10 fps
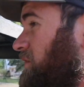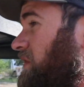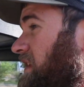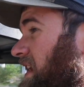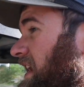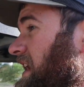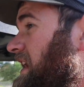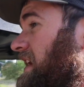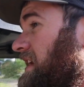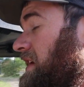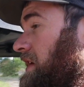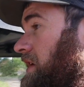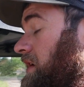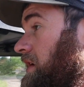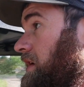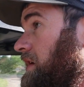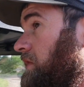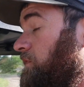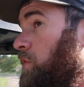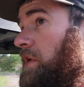on a
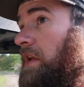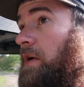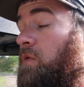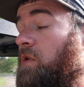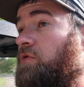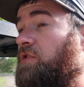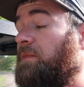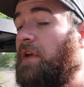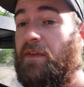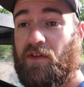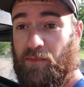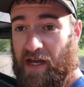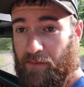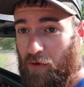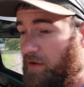14-hour road trip to get this bad boy.